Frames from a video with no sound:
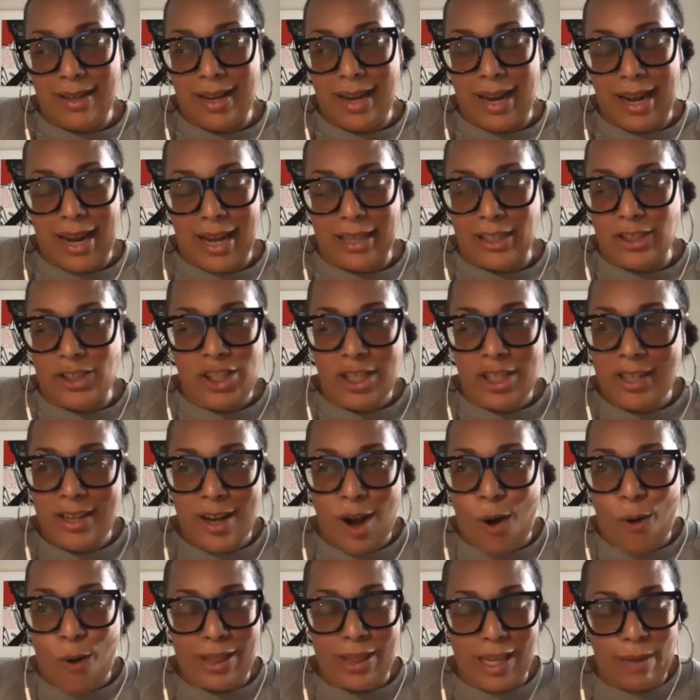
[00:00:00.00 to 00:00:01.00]
it
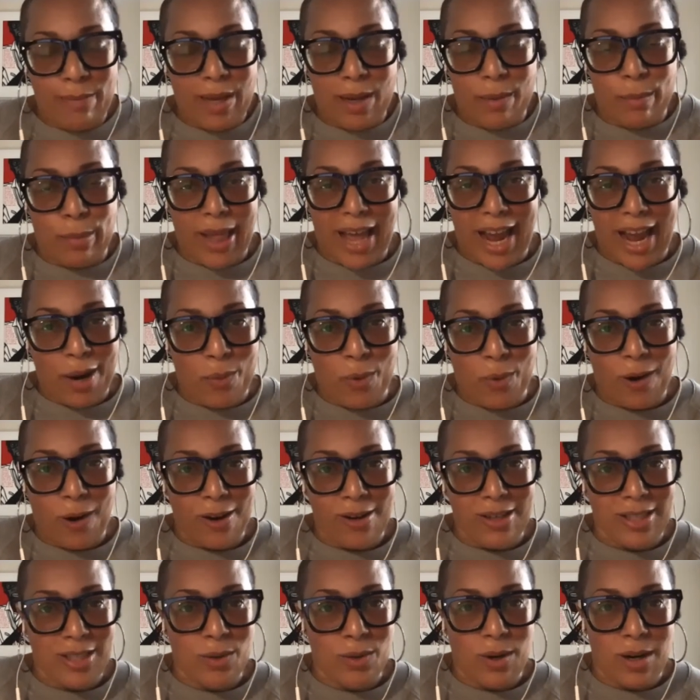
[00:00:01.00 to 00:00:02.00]
shouldn't only be Black
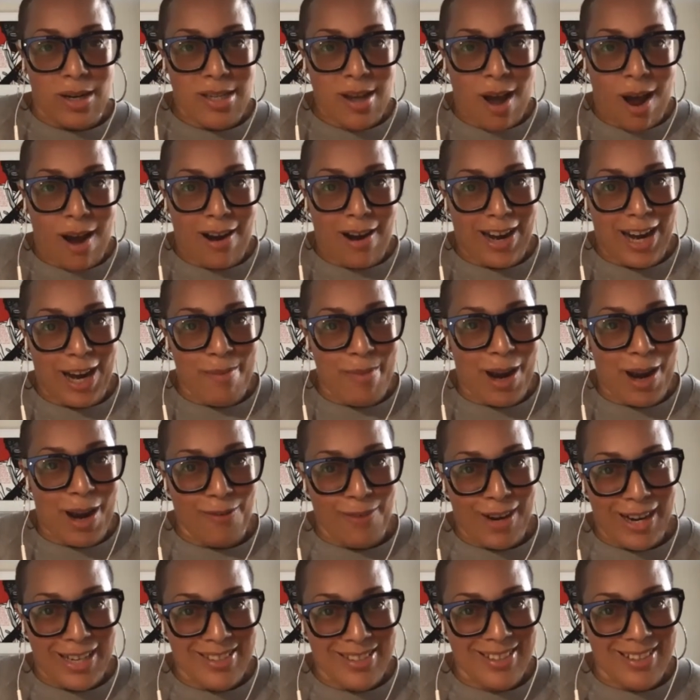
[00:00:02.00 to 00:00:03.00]
workers who are talking about
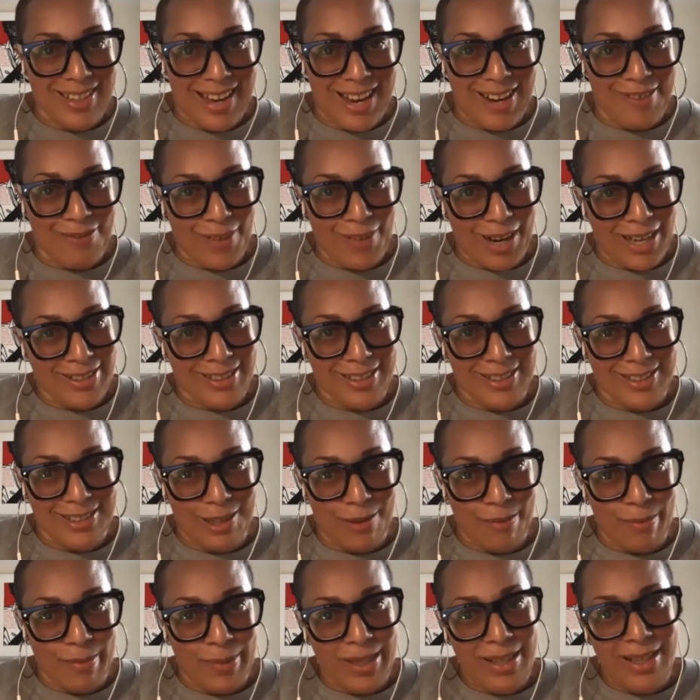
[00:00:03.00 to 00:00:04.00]
race and
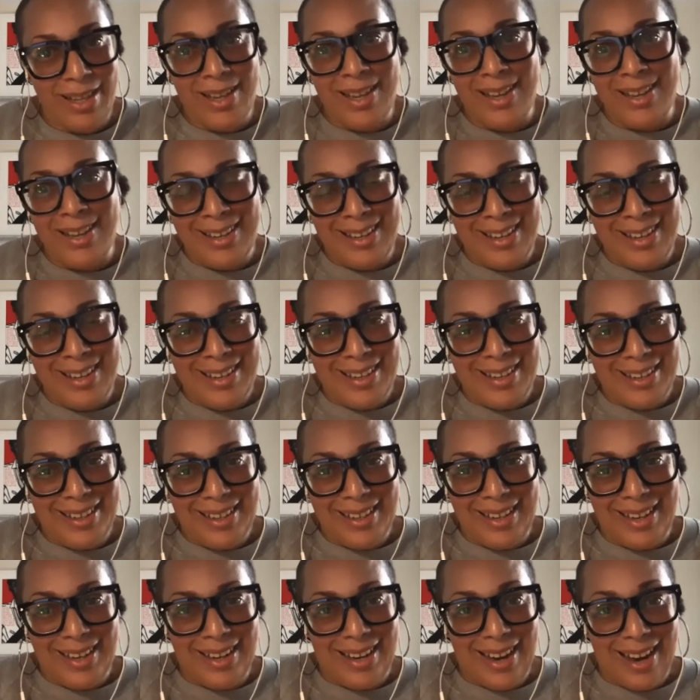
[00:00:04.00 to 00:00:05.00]
racism
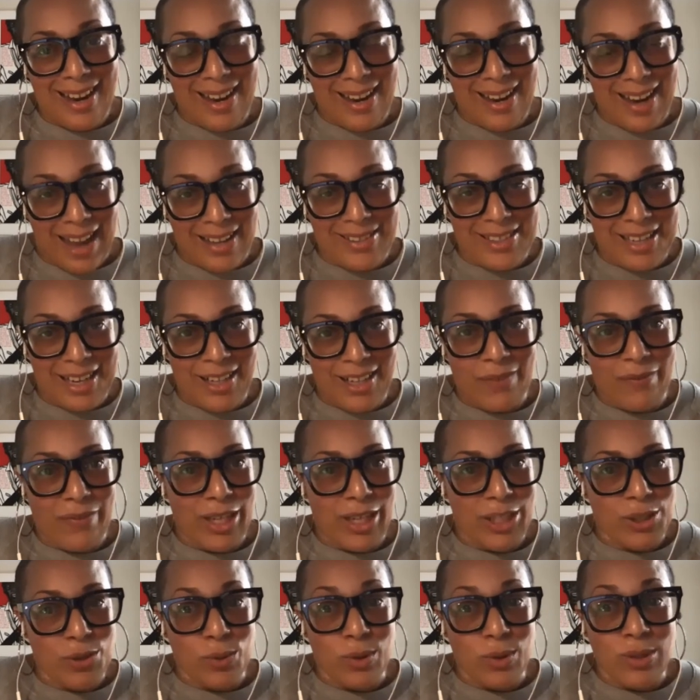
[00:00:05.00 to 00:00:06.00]
as
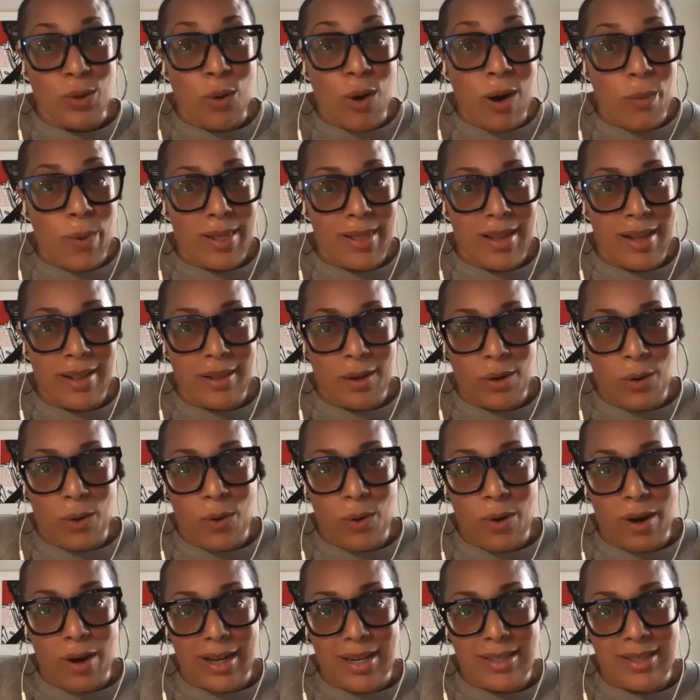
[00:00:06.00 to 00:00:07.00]
individuals or within their
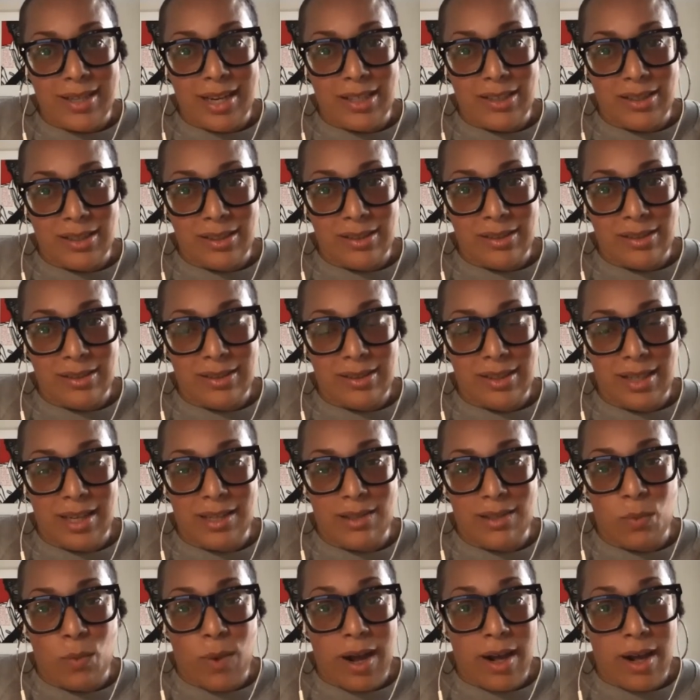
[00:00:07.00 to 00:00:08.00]
organizations
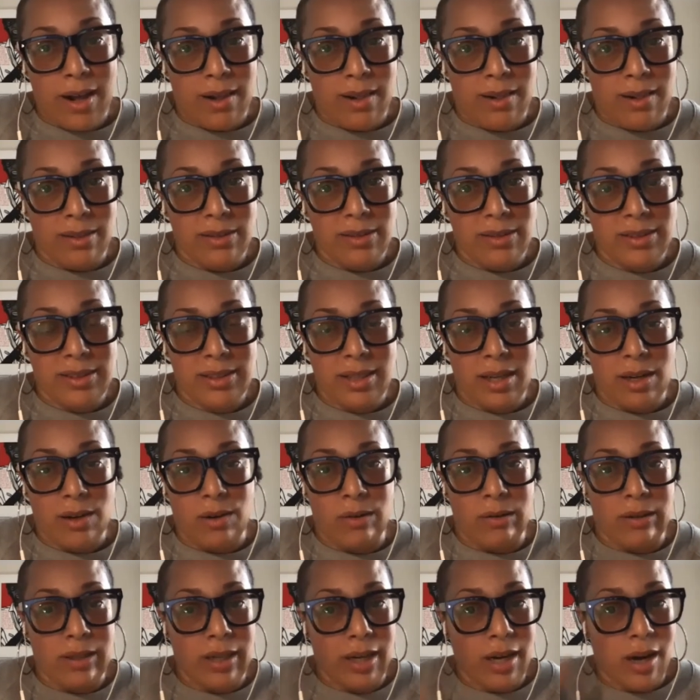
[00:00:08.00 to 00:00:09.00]
as well.
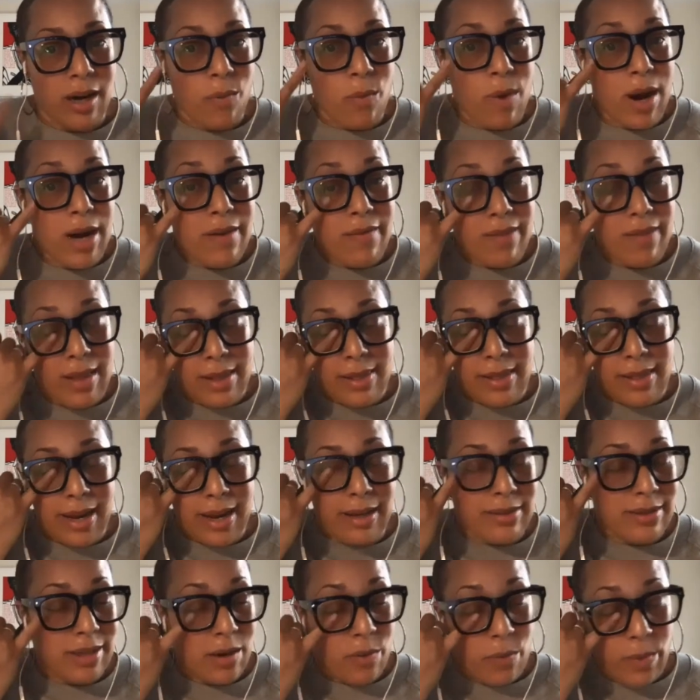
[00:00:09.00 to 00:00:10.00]
So, one of the
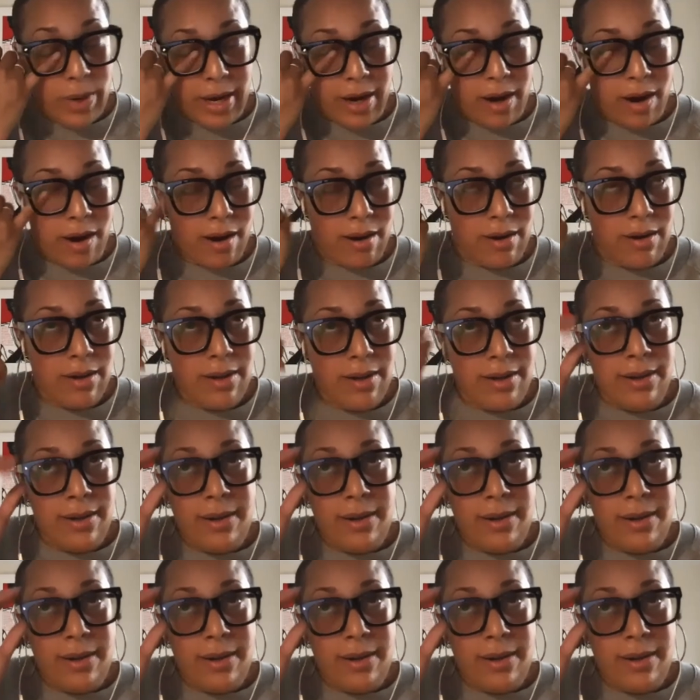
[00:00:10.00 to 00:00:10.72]
things that we're